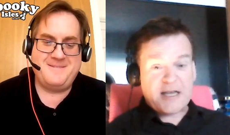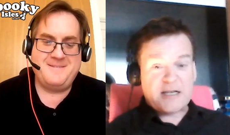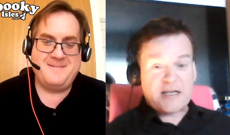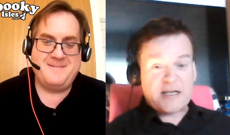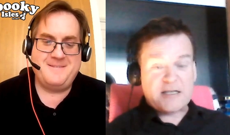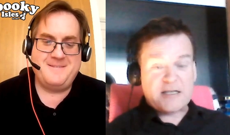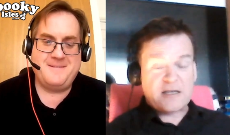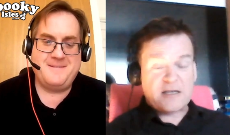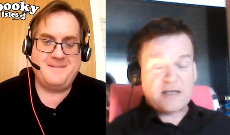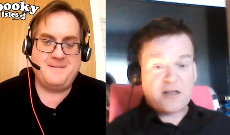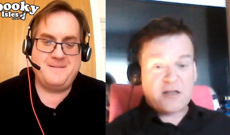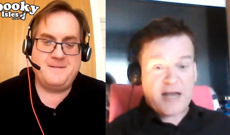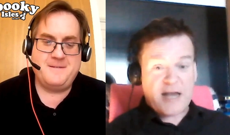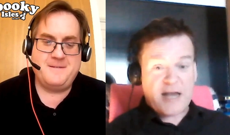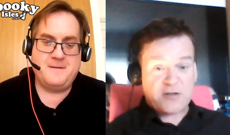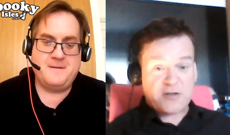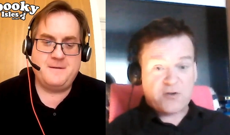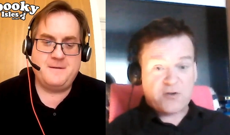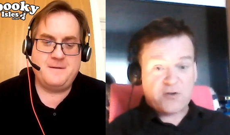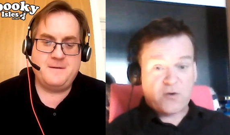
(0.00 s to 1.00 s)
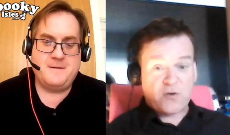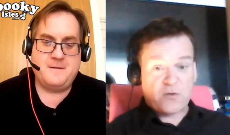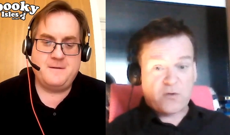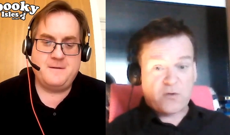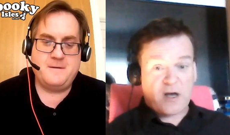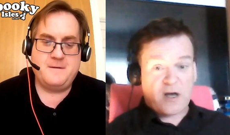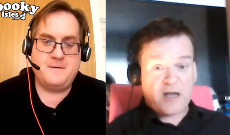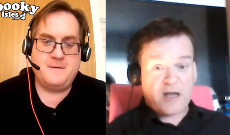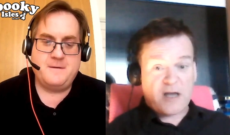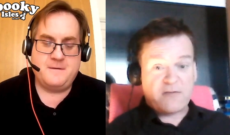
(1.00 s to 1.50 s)
Speaker 1: his
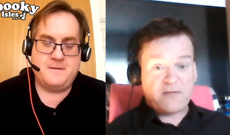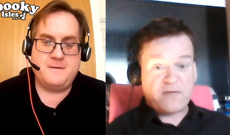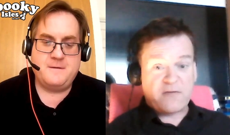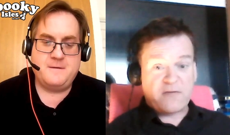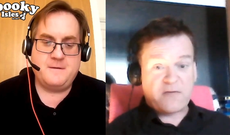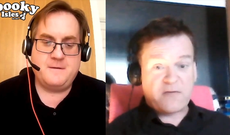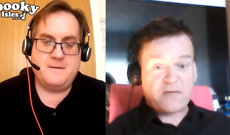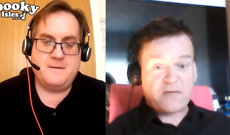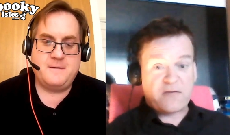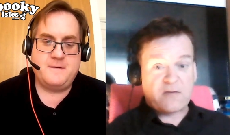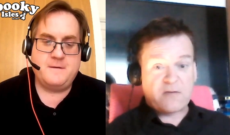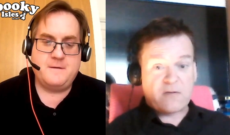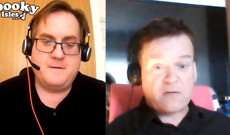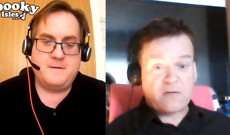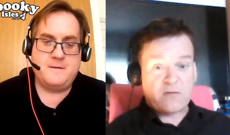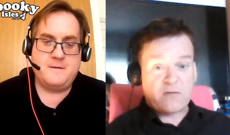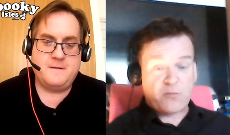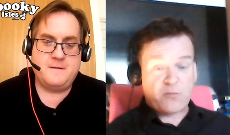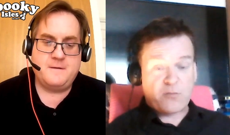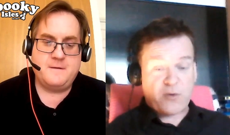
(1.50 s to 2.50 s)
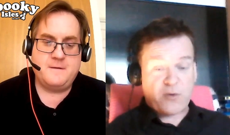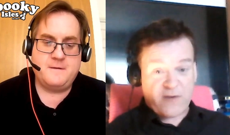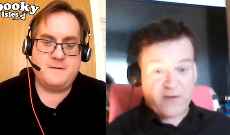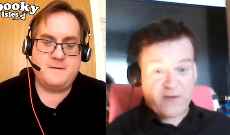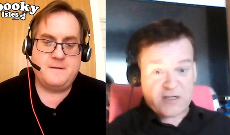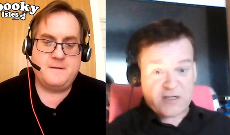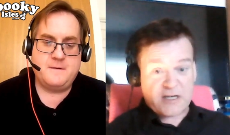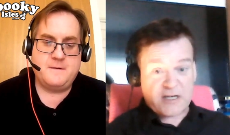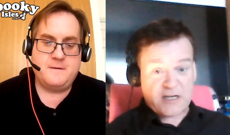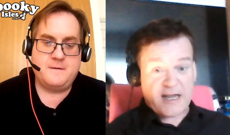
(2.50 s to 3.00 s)
theatrical life
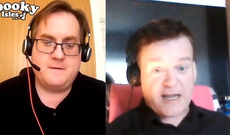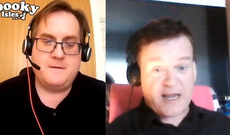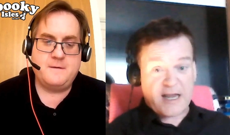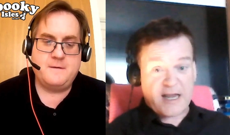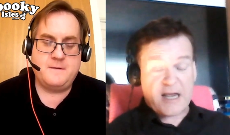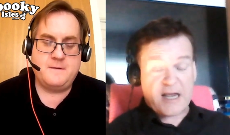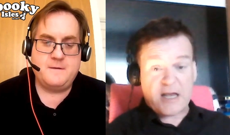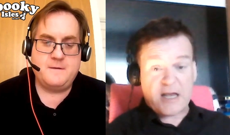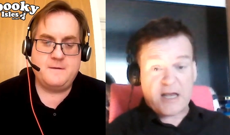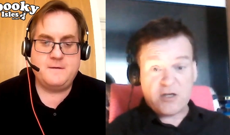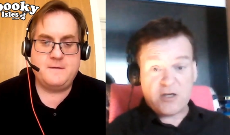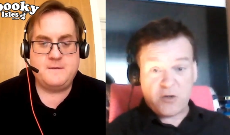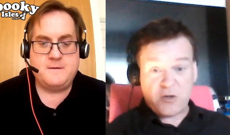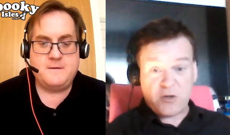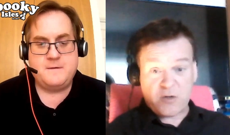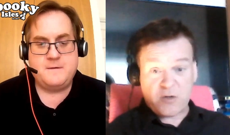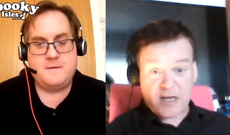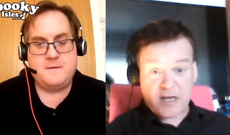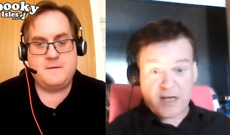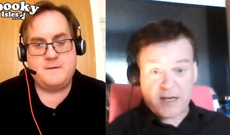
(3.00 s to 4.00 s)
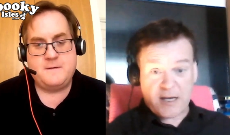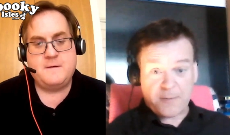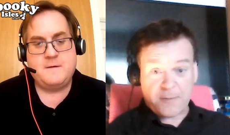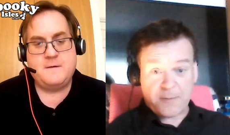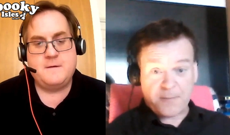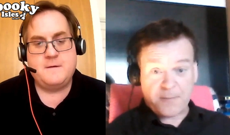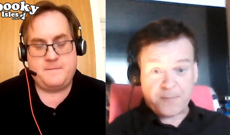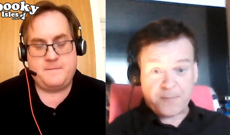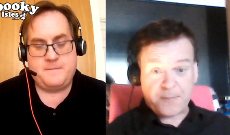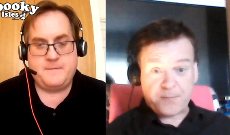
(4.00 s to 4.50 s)
professionally in Newquay.
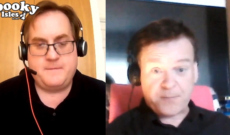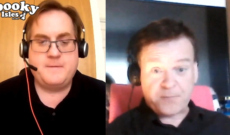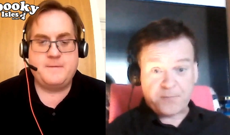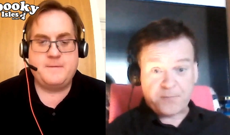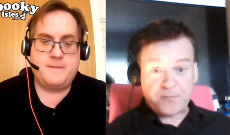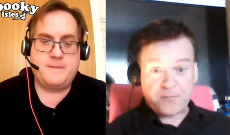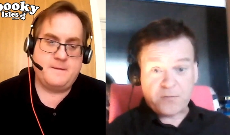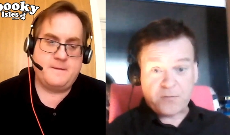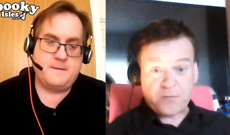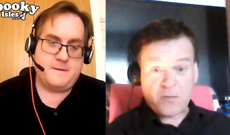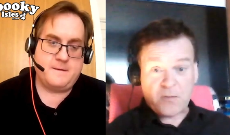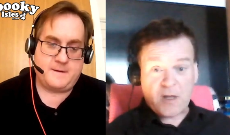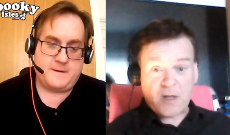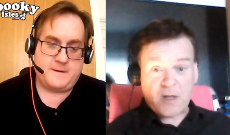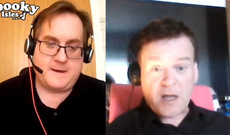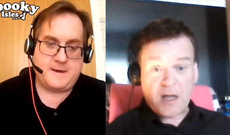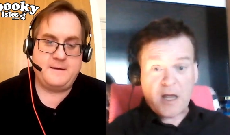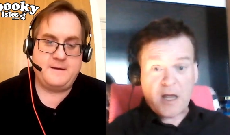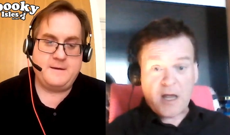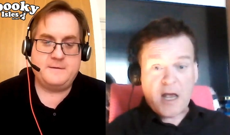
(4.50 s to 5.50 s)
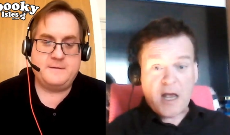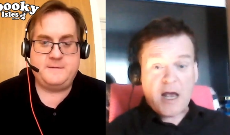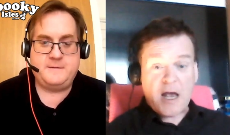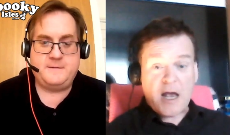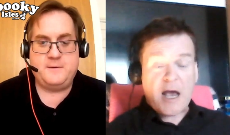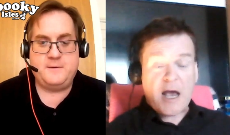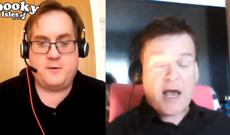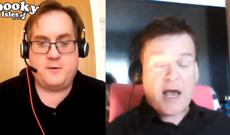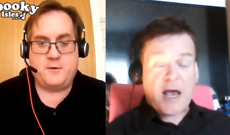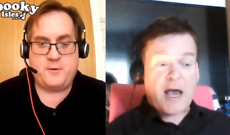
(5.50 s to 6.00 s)
Speaker 2: Okay, I
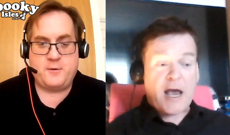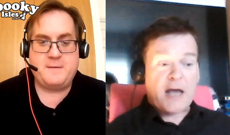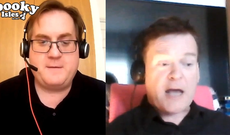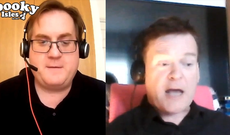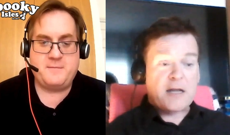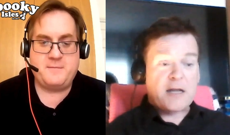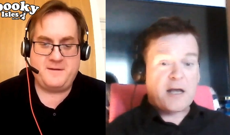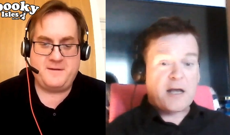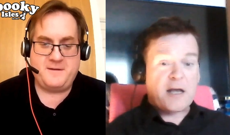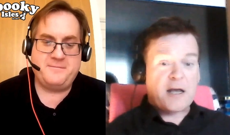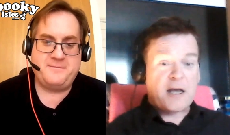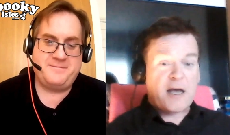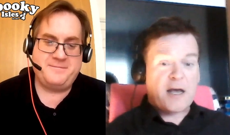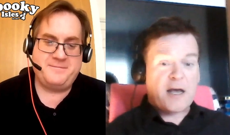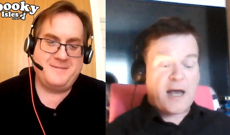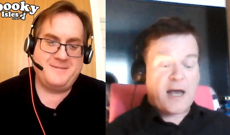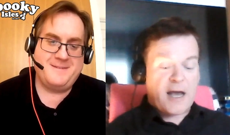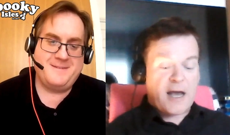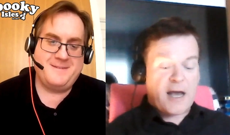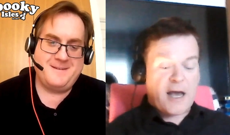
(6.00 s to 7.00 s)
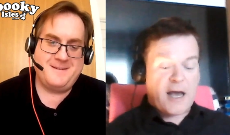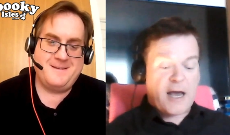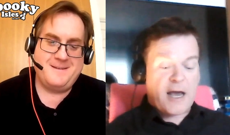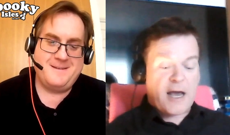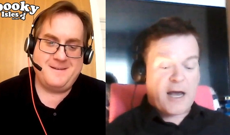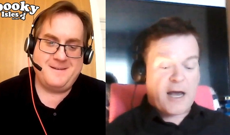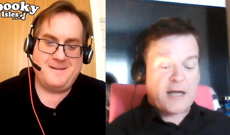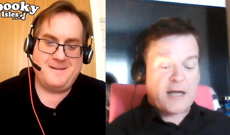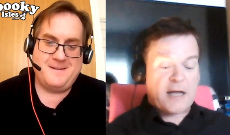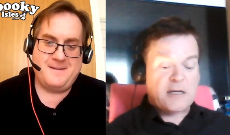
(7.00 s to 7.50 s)
did
Speaker 1: not know that. Yep.
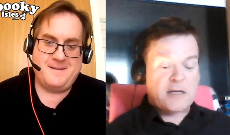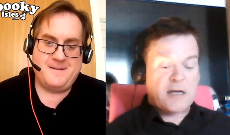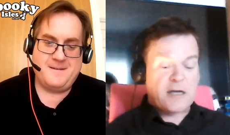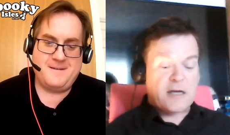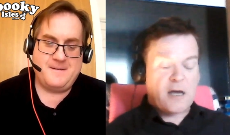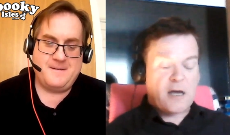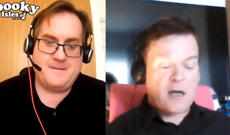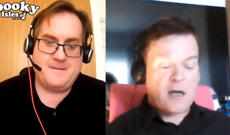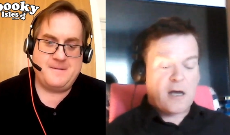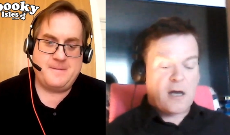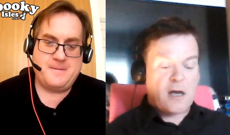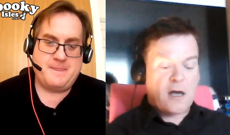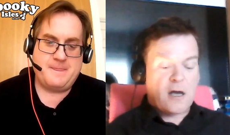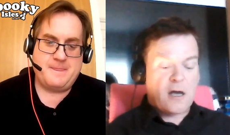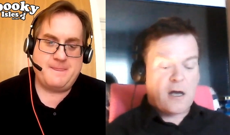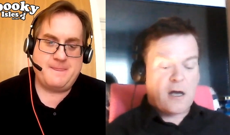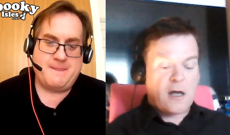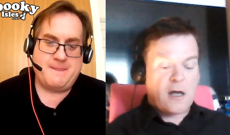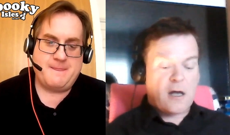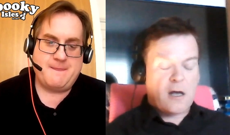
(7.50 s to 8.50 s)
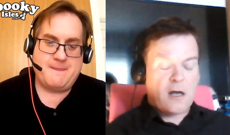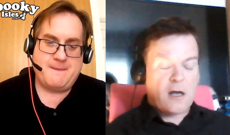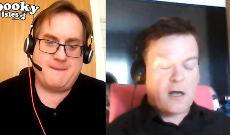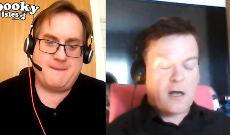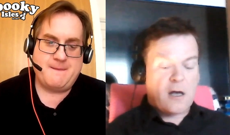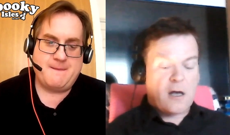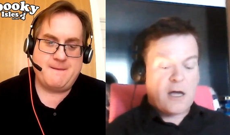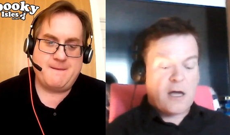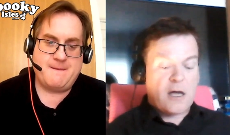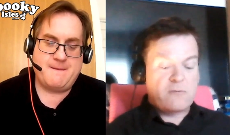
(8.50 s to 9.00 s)
And
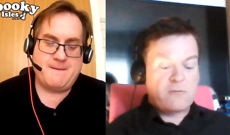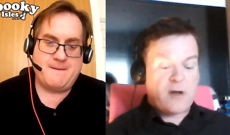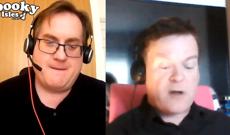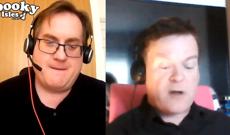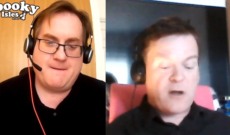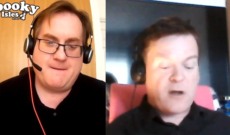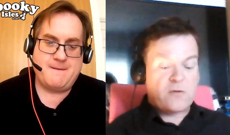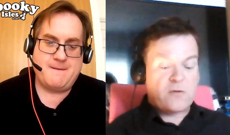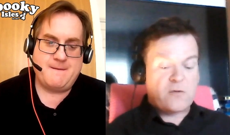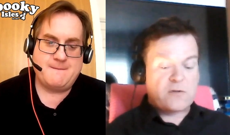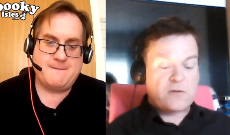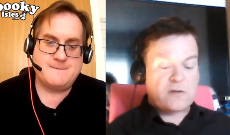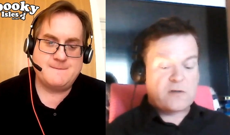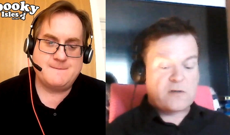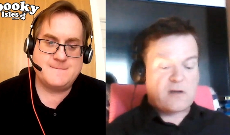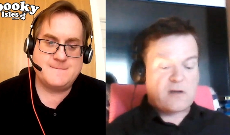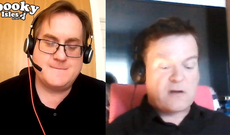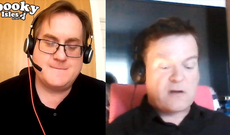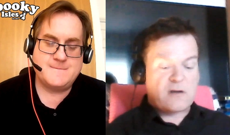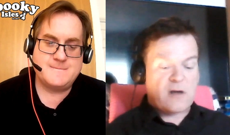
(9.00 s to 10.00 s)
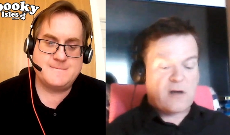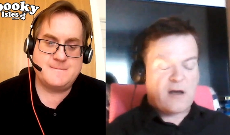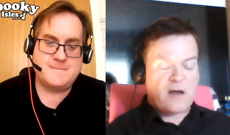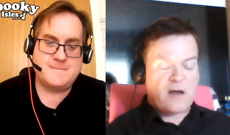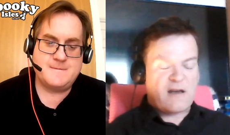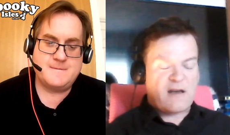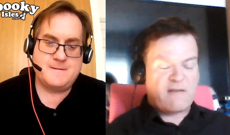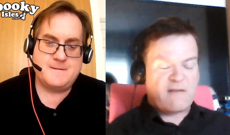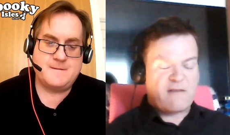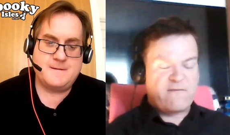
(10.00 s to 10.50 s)
I wrote
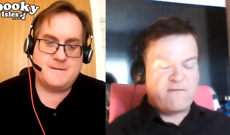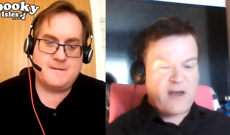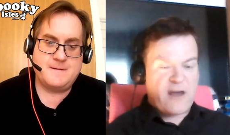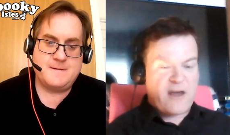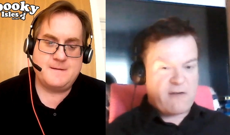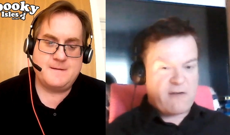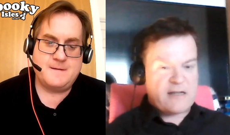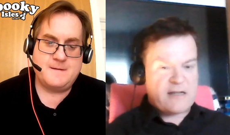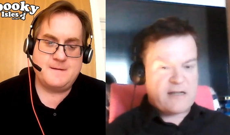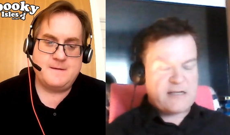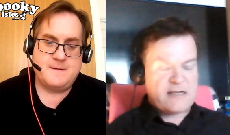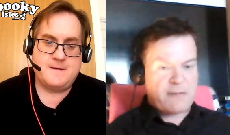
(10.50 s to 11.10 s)
a very